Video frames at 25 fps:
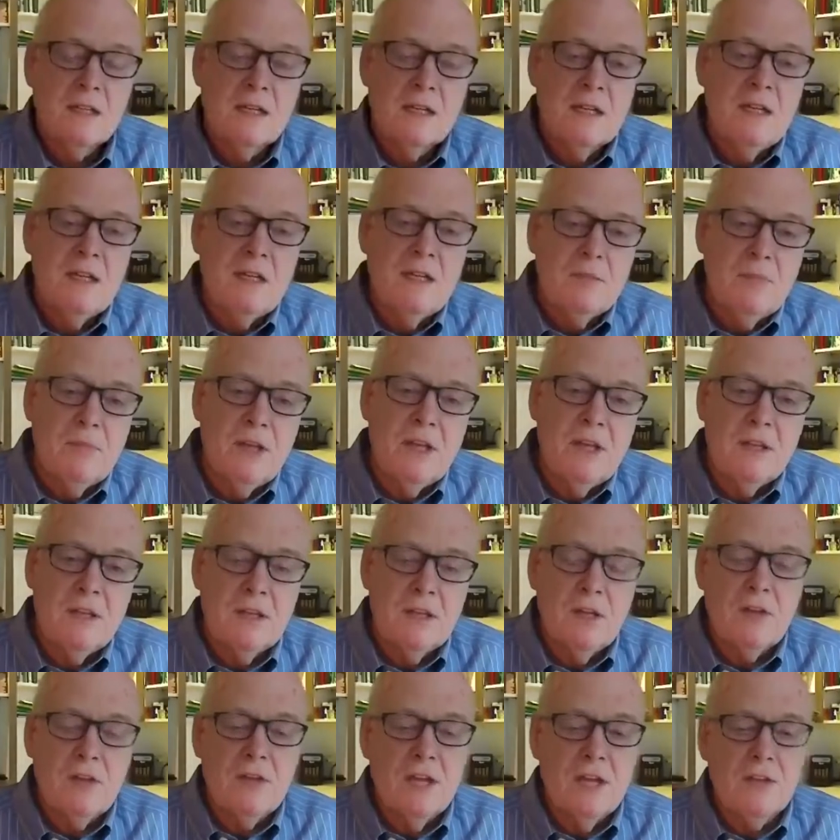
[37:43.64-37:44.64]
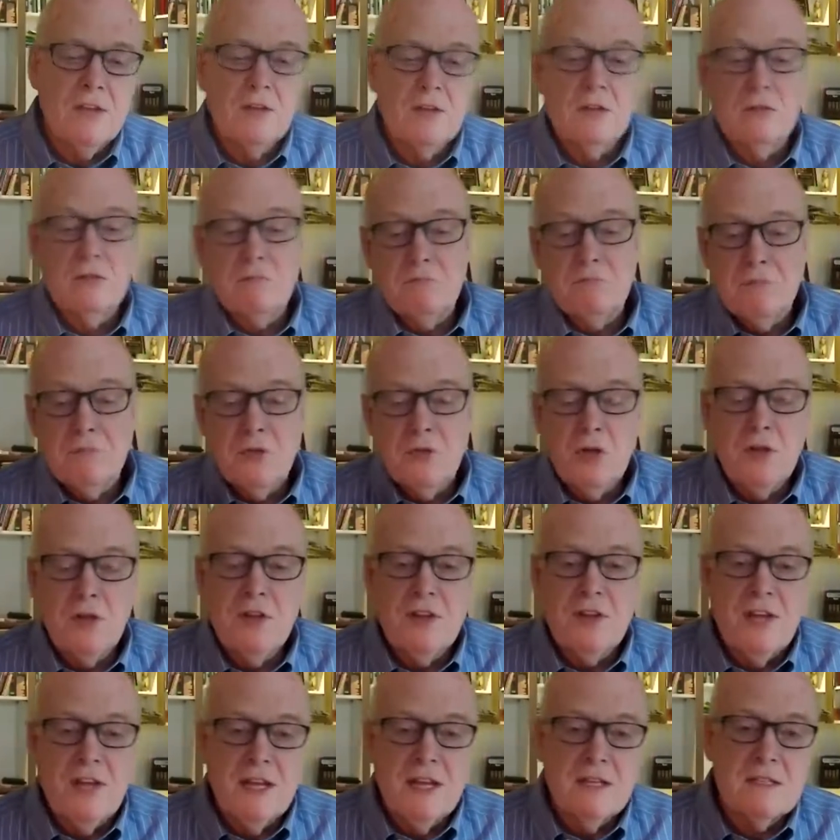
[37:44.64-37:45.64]
But the other good
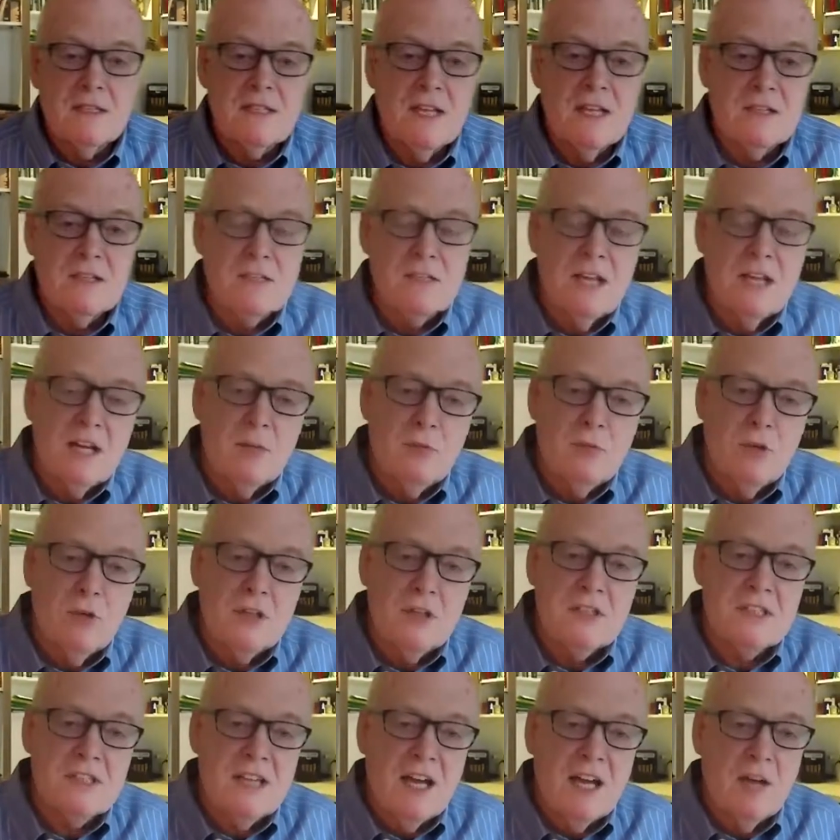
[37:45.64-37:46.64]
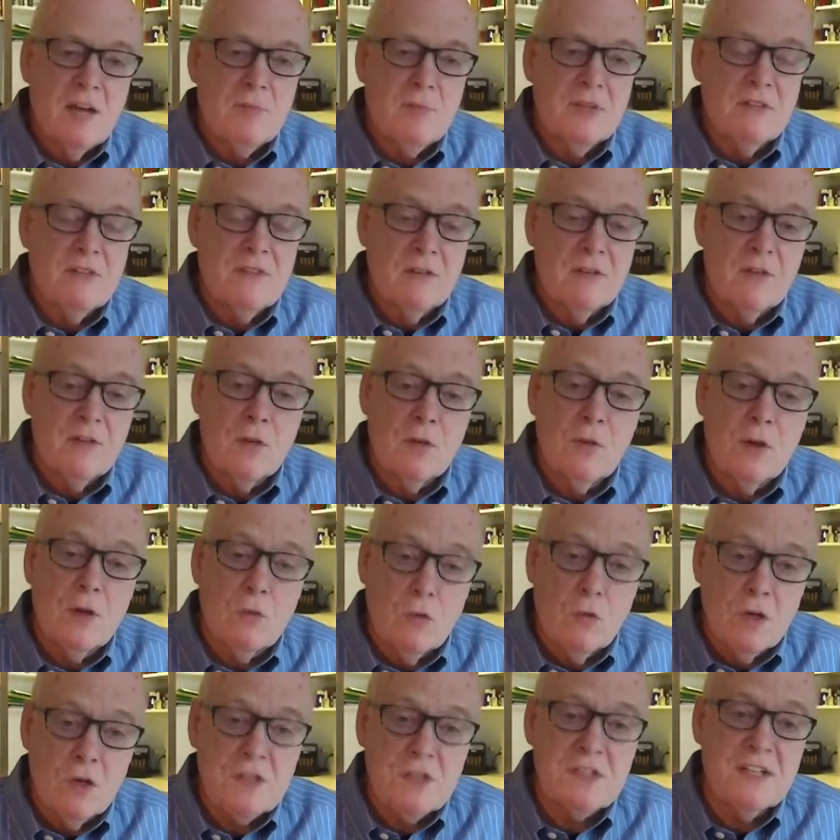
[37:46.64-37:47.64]
thing, it sounds like a Boy Scout, but if everyone
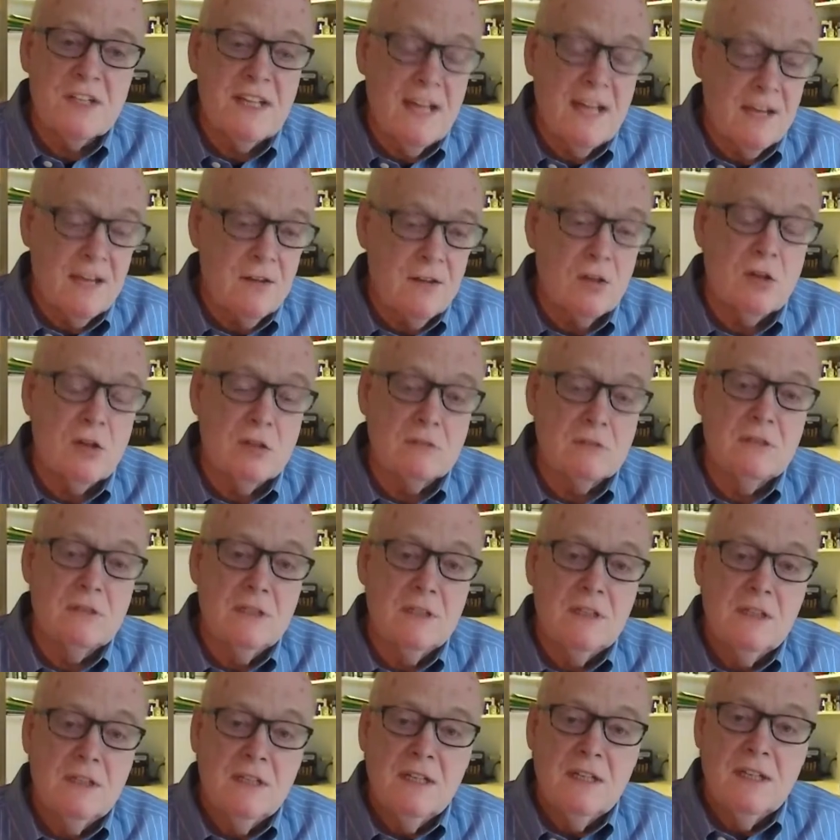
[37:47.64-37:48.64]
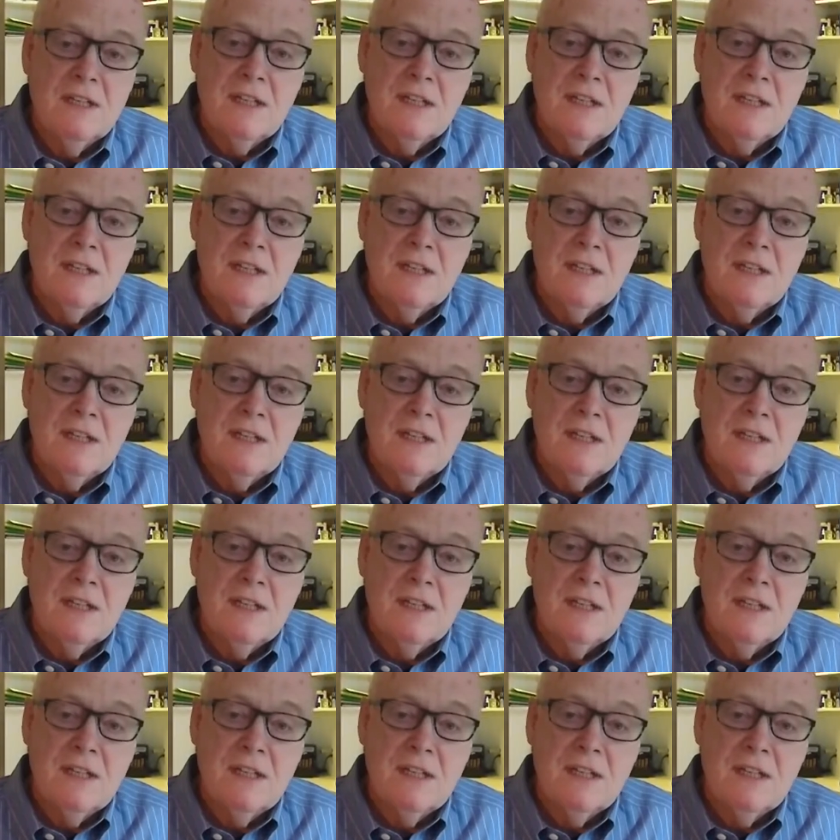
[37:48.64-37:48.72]
works together and